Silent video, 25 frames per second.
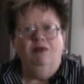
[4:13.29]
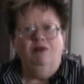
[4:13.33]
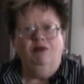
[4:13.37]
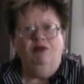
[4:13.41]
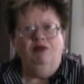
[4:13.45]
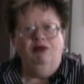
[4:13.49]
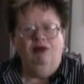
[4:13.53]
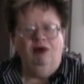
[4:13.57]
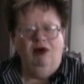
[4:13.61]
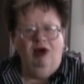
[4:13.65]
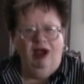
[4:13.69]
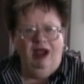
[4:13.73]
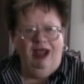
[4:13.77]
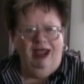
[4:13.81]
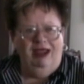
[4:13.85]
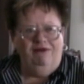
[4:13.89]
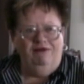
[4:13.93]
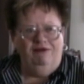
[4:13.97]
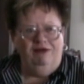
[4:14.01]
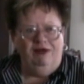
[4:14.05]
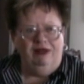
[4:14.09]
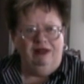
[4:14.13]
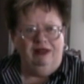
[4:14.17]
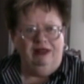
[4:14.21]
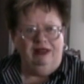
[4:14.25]

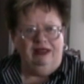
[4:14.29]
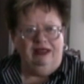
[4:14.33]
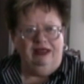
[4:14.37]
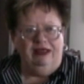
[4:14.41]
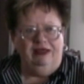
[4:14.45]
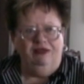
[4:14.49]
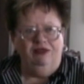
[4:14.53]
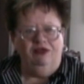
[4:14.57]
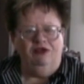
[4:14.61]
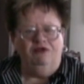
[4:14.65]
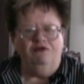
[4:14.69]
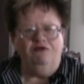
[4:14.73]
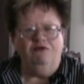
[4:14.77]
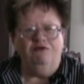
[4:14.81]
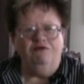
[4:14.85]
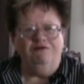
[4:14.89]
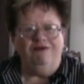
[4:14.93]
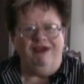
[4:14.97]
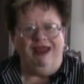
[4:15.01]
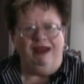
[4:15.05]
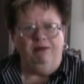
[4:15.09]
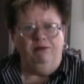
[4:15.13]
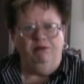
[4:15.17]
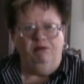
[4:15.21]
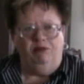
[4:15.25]
privately the
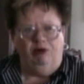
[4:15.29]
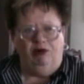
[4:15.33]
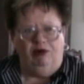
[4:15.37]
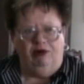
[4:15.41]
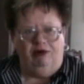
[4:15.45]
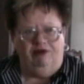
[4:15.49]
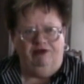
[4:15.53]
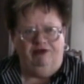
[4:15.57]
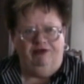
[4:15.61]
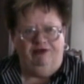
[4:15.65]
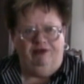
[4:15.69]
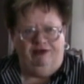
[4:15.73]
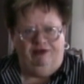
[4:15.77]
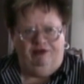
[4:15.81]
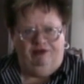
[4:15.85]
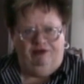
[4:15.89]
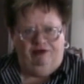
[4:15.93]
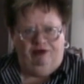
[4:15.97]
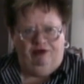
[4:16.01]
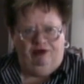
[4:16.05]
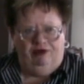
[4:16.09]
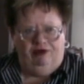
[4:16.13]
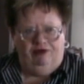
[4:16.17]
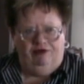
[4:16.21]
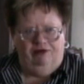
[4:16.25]
Fenbert
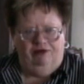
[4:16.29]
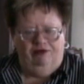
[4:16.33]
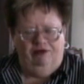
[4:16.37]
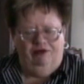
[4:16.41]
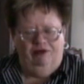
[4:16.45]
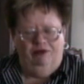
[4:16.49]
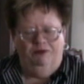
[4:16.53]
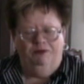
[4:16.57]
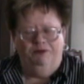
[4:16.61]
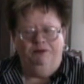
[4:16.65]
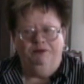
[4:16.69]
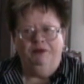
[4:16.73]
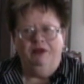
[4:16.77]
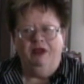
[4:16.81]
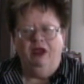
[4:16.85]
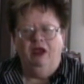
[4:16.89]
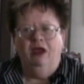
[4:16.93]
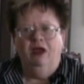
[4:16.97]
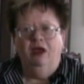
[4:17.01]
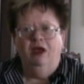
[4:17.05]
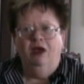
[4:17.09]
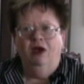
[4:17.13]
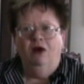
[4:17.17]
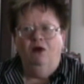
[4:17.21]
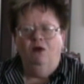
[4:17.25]
sisters,
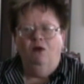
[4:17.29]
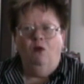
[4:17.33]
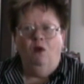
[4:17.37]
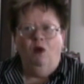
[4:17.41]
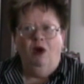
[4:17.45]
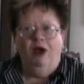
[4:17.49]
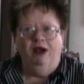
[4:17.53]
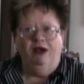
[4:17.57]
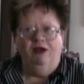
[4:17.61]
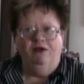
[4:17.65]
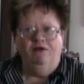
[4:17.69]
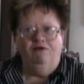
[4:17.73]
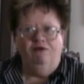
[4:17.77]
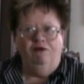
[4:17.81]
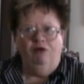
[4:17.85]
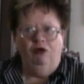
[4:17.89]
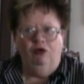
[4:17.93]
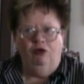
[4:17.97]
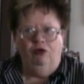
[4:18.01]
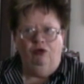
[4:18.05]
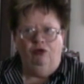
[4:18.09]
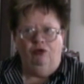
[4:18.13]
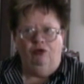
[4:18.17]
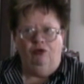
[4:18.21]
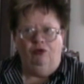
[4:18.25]
one of
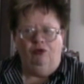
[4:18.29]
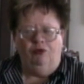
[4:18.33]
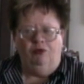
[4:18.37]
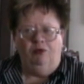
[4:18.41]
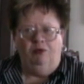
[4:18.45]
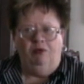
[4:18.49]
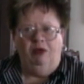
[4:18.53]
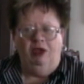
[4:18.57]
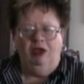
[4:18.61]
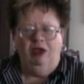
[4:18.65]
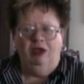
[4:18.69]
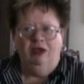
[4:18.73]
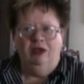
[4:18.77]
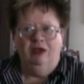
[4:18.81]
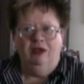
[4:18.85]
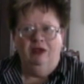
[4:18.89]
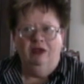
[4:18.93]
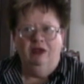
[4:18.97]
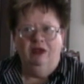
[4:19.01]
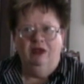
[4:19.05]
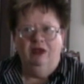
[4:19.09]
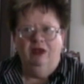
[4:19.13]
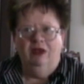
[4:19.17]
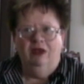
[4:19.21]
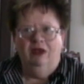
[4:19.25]
whom
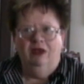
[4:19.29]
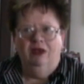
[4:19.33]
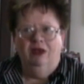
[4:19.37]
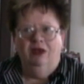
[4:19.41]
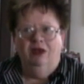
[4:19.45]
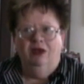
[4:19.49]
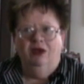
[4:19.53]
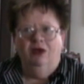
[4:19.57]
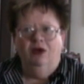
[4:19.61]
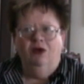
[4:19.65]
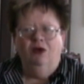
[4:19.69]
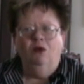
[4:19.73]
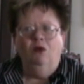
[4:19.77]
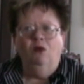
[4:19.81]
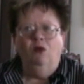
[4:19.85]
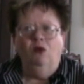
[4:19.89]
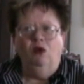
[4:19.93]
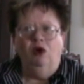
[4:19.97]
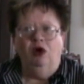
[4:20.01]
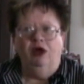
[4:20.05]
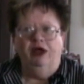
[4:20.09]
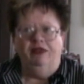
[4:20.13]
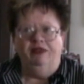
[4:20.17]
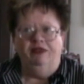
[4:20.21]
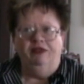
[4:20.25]

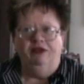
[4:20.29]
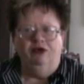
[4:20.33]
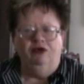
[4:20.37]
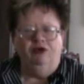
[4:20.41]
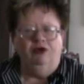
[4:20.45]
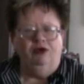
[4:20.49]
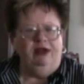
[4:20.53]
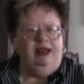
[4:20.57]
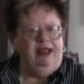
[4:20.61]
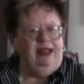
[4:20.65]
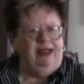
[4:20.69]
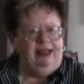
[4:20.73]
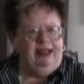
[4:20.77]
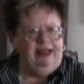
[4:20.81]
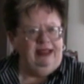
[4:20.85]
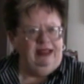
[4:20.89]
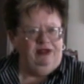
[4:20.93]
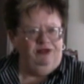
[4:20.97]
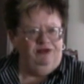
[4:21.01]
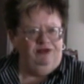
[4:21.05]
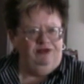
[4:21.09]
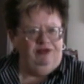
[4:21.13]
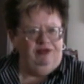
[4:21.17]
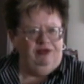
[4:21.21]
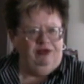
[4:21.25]
won the Good
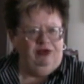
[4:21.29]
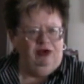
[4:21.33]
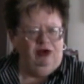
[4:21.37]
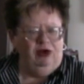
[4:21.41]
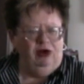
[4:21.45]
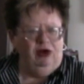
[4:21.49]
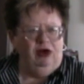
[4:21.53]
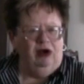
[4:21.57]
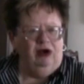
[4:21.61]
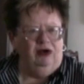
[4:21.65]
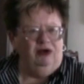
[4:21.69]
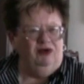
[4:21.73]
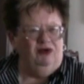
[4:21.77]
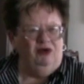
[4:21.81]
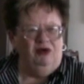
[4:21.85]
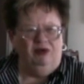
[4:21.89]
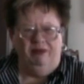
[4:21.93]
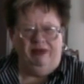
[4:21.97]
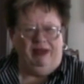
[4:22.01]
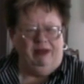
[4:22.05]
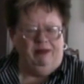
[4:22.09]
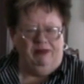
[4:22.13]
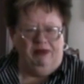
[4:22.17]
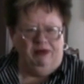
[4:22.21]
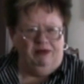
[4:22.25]
Hands at the Garden, or
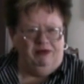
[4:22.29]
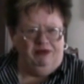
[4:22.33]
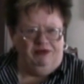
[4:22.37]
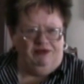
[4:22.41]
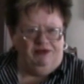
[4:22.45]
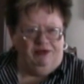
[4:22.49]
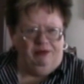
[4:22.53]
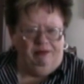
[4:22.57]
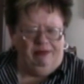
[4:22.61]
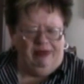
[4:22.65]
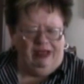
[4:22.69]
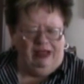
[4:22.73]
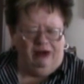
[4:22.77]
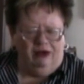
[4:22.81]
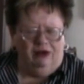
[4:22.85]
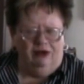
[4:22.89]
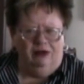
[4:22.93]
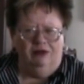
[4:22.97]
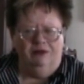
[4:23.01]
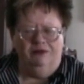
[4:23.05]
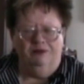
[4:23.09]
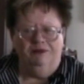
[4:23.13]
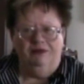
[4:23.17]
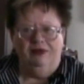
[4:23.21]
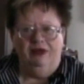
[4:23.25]
maybe it was the
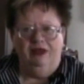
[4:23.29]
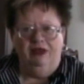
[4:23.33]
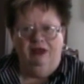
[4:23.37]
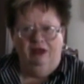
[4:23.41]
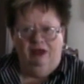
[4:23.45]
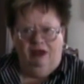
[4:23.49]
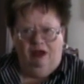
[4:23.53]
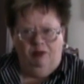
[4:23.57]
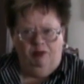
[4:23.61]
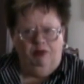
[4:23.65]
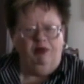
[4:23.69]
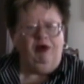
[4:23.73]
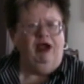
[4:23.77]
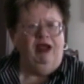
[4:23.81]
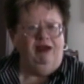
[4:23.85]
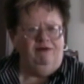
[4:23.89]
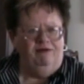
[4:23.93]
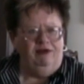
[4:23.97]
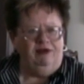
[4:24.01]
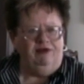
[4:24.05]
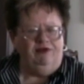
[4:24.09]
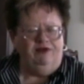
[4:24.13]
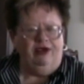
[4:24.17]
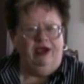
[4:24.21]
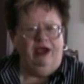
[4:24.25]
medal, a
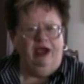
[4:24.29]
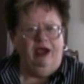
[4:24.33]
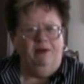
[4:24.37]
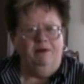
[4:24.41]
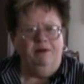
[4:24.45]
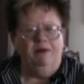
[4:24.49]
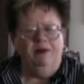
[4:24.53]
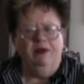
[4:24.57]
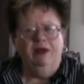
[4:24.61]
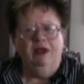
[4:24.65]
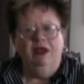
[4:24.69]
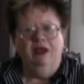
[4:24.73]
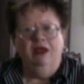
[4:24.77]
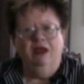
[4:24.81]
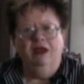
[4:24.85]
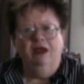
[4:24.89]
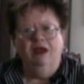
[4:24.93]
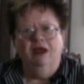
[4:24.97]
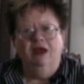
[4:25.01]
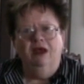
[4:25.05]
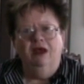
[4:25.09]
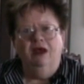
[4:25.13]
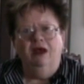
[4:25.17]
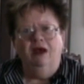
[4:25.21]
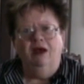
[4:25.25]
private job.
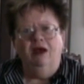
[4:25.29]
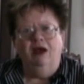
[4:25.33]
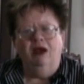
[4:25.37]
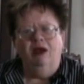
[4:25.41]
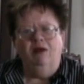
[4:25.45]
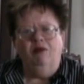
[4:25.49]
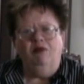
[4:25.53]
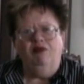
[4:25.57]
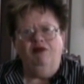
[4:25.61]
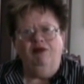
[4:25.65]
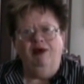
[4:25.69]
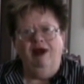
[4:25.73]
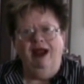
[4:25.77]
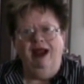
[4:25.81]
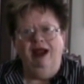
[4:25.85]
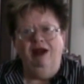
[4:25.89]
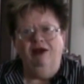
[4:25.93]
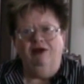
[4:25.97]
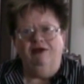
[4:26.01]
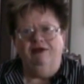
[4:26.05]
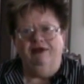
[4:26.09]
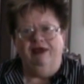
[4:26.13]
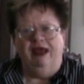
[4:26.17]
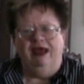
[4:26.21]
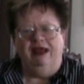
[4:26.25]
Prior
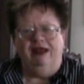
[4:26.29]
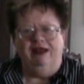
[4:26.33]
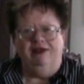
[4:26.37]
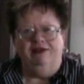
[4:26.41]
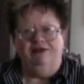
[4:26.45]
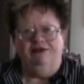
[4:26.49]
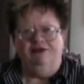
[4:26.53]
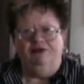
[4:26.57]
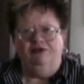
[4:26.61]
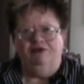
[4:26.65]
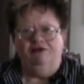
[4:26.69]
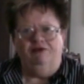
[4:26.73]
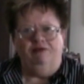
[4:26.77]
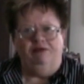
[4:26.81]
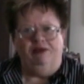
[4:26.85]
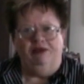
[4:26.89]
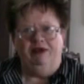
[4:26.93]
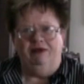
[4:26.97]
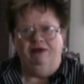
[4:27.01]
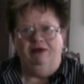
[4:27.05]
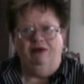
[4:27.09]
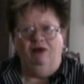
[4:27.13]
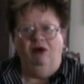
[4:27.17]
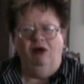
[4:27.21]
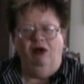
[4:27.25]
to that, he'd sort of
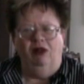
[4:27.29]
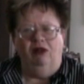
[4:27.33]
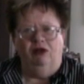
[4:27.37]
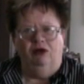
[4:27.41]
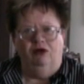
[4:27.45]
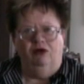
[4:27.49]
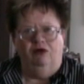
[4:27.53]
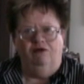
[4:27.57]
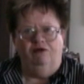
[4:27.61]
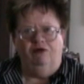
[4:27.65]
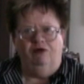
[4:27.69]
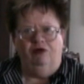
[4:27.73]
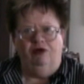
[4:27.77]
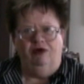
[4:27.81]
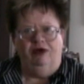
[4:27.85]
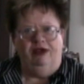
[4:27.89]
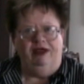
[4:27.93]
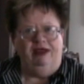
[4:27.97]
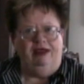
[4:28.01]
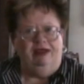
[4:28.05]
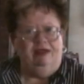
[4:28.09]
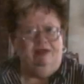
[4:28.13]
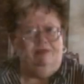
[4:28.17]
been all over. He